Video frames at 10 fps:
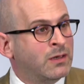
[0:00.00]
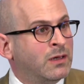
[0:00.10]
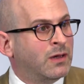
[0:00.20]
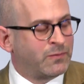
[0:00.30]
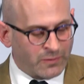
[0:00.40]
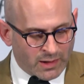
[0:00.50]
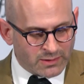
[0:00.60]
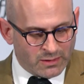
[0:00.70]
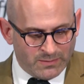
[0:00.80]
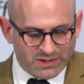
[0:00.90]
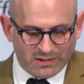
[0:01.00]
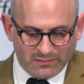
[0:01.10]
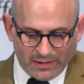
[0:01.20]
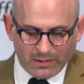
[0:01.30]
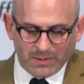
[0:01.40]
of fraught terms to
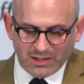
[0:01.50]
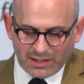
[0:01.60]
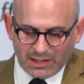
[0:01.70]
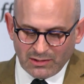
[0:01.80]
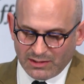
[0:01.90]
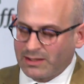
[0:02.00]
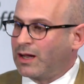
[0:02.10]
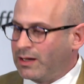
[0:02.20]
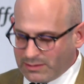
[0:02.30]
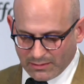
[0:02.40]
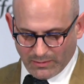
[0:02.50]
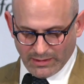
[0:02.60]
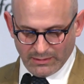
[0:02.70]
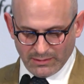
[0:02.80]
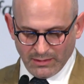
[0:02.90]
develop and change as a
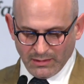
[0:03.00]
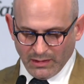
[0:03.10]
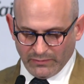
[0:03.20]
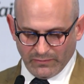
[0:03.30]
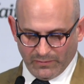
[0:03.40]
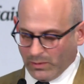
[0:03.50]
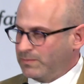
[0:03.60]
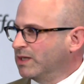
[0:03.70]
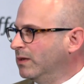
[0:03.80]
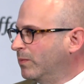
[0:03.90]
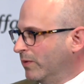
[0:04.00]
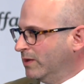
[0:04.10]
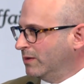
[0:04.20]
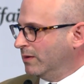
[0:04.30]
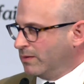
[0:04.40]
consequence of informed
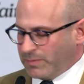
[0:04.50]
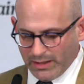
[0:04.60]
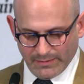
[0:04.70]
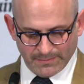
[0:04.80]
deliberation and debate.